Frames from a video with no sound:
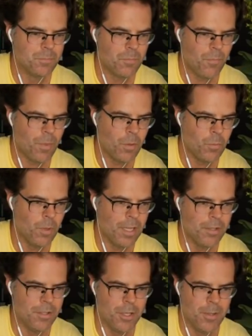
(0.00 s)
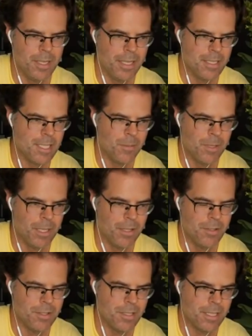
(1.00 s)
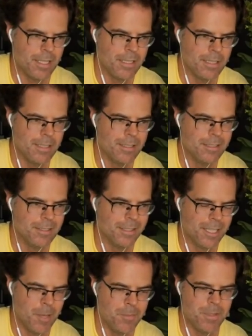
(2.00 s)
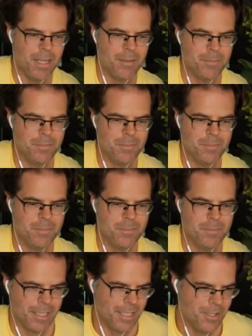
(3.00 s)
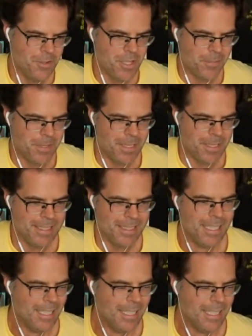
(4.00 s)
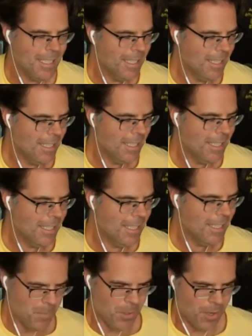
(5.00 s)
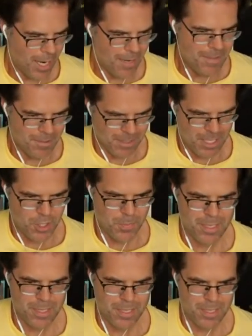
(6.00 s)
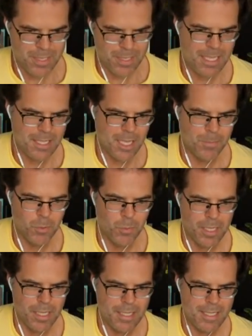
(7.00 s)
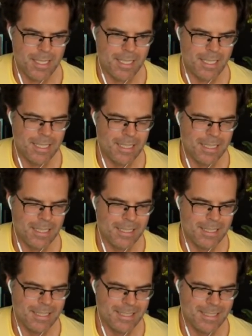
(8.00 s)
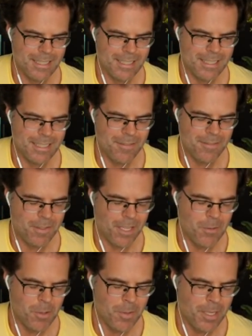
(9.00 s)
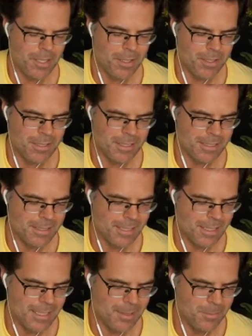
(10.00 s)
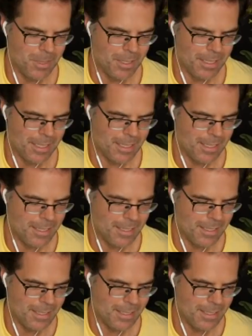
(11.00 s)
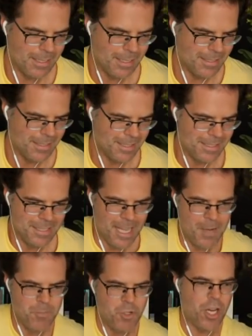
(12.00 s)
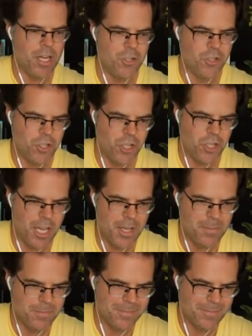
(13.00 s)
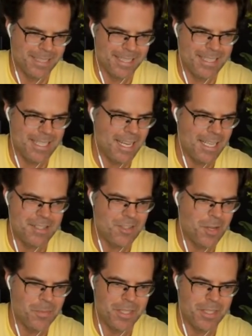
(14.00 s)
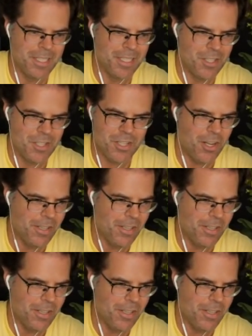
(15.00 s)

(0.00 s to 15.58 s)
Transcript: without knowing that someone else is gonna like i'm i'm hopefully gonna do something with mojave richmond in the next couple weeks uh i forget what we called it uh but like the the name change game like taking something and just calling it